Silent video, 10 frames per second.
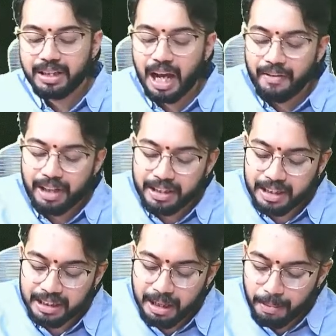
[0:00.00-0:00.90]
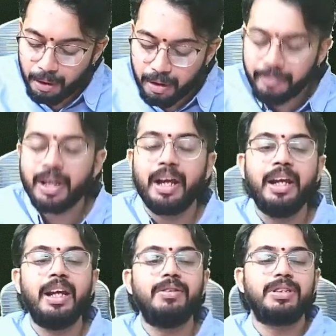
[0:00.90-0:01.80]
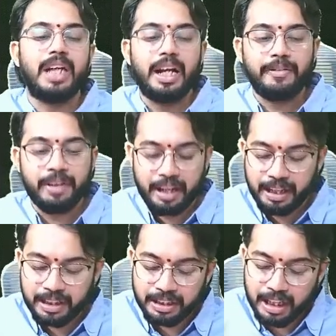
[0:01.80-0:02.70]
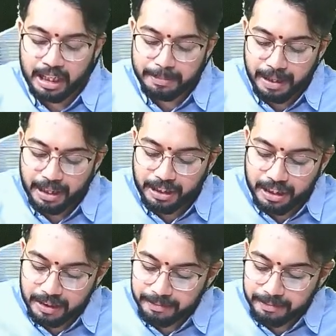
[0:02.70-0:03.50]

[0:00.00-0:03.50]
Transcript: I will discuss about in-house scientific research expenditure.